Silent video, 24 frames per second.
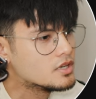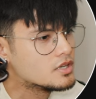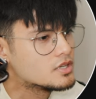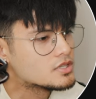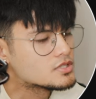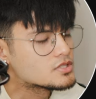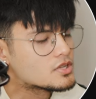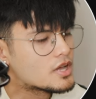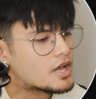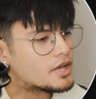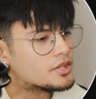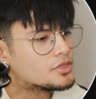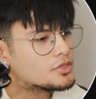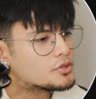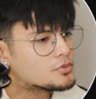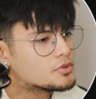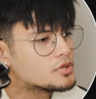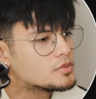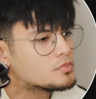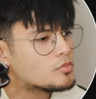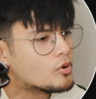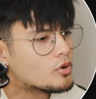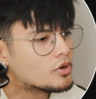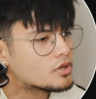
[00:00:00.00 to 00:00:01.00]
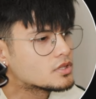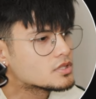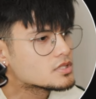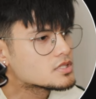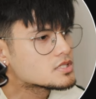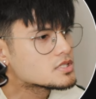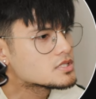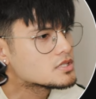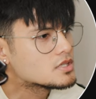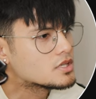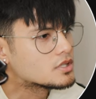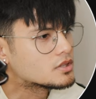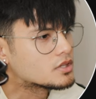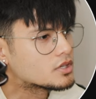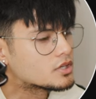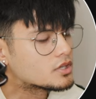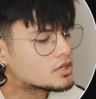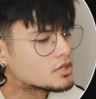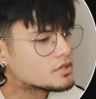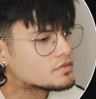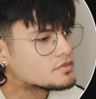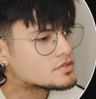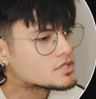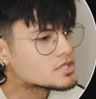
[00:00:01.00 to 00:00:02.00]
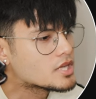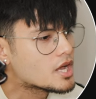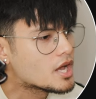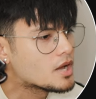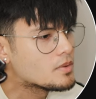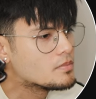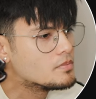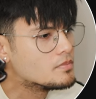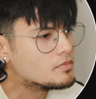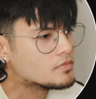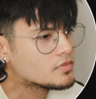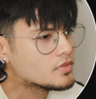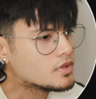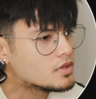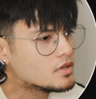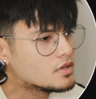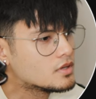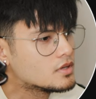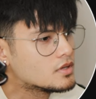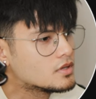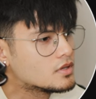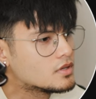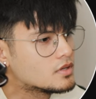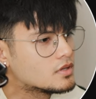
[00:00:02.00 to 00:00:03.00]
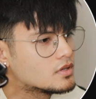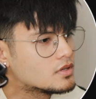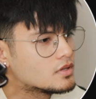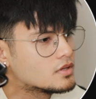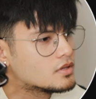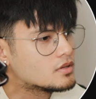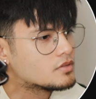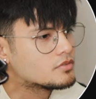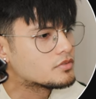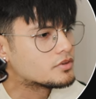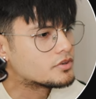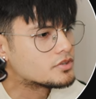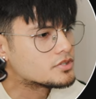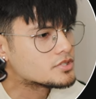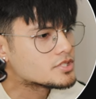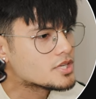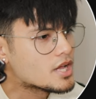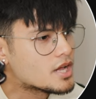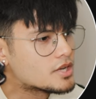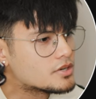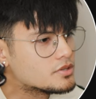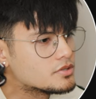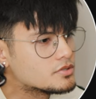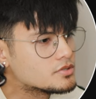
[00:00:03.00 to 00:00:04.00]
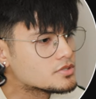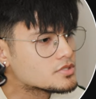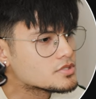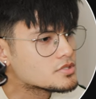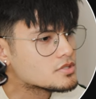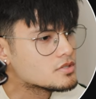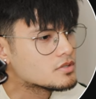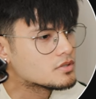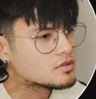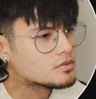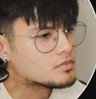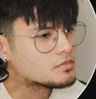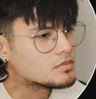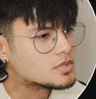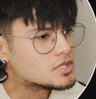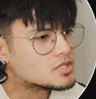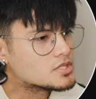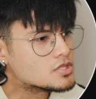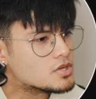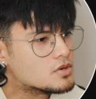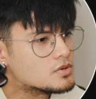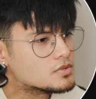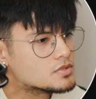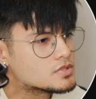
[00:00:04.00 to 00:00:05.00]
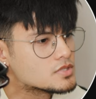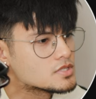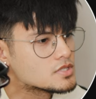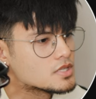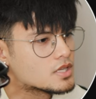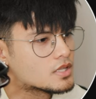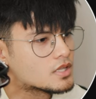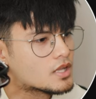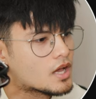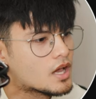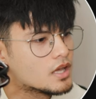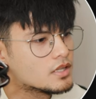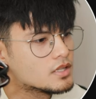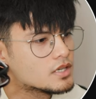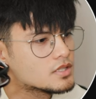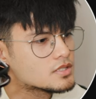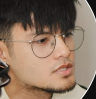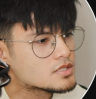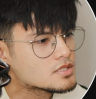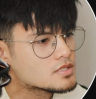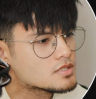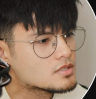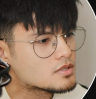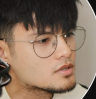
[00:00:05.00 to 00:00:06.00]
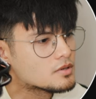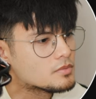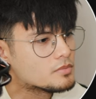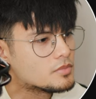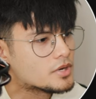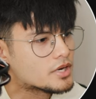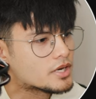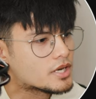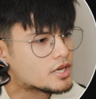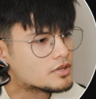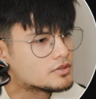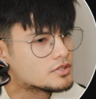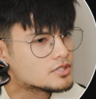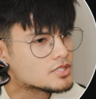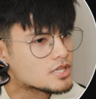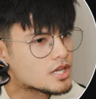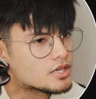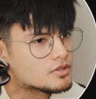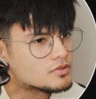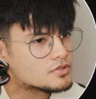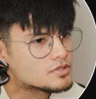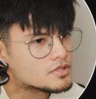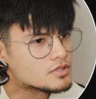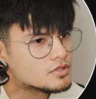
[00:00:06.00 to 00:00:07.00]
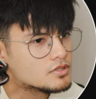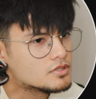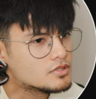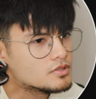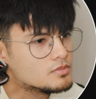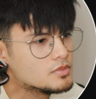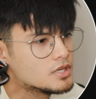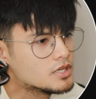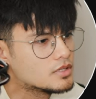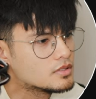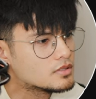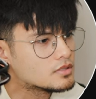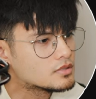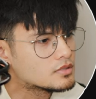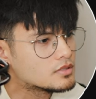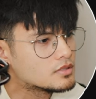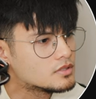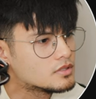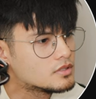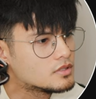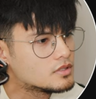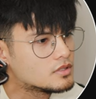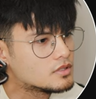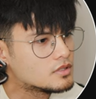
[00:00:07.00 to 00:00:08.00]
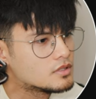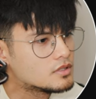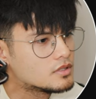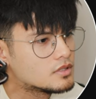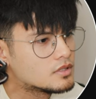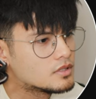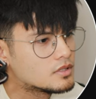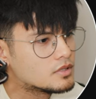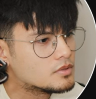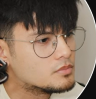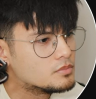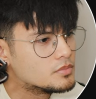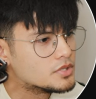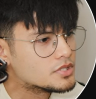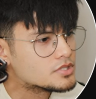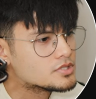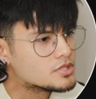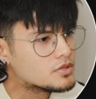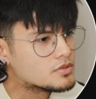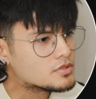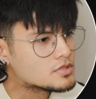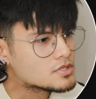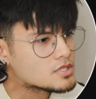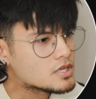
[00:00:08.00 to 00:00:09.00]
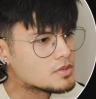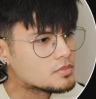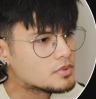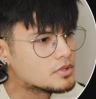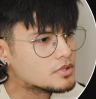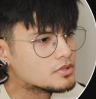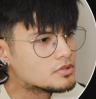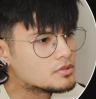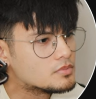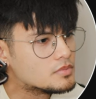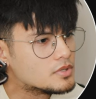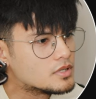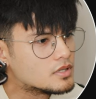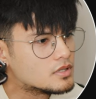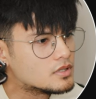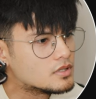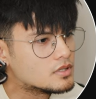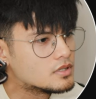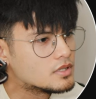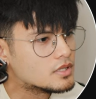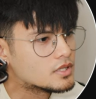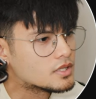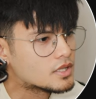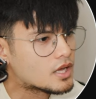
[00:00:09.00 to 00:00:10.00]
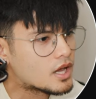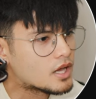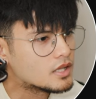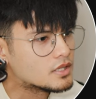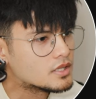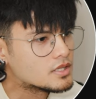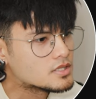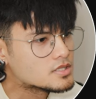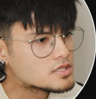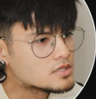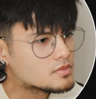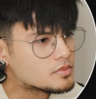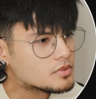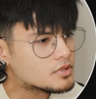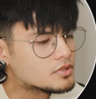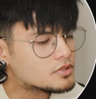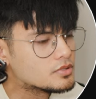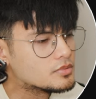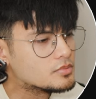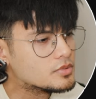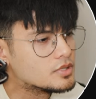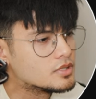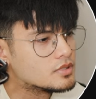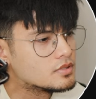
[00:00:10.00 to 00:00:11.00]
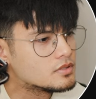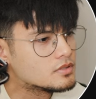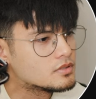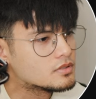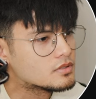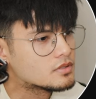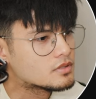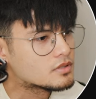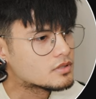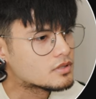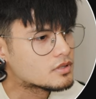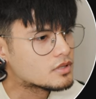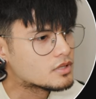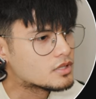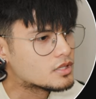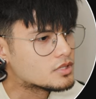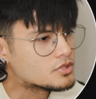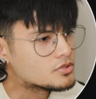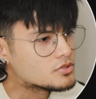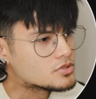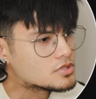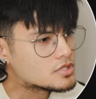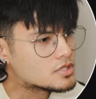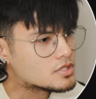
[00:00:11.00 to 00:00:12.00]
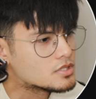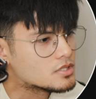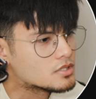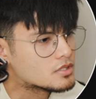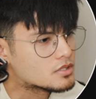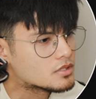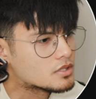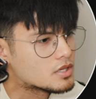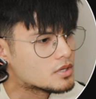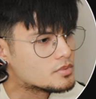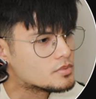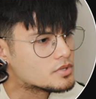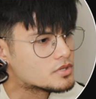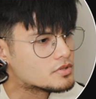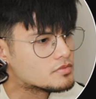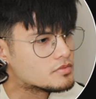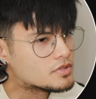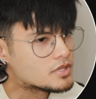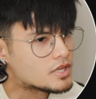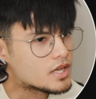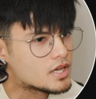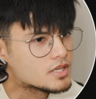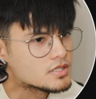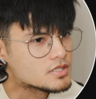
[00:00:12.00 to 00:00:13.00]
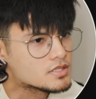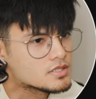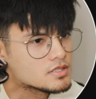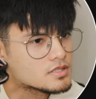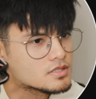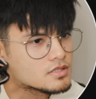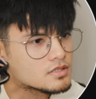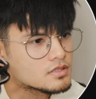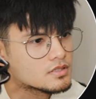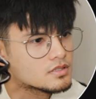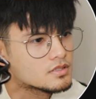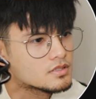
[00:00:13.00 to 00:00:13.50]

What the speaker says: So add 3 points in the curves tab for your shadows, midtones, and highlights. Bring down the shadows a little bit, midtones up a little bit, and highlights up a little bit. And then you see a bit of an S.